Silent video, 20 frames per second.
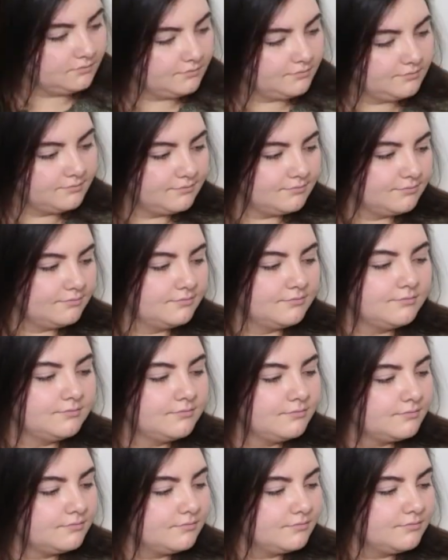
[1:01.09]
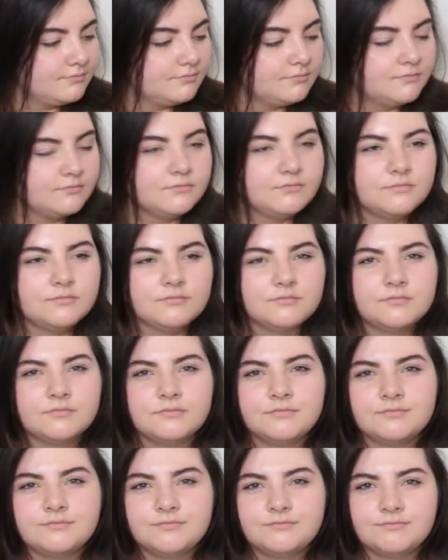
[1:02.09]

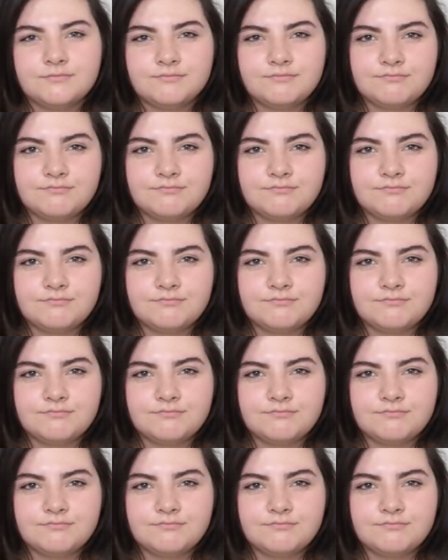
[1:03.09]
(not speaking)